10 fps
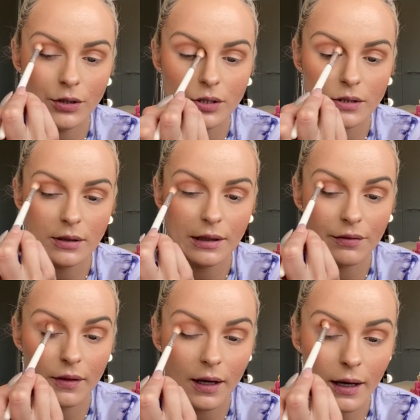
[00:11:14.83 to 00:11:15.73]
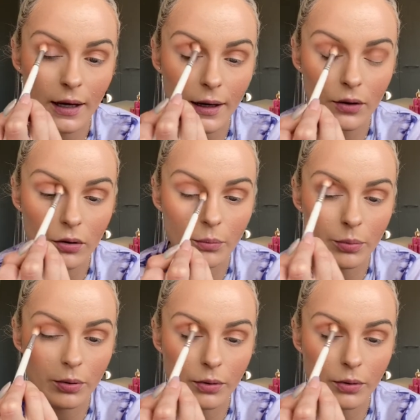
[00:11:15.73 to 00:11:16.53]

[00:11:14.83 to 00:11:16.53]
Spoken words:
just to lift the eye up.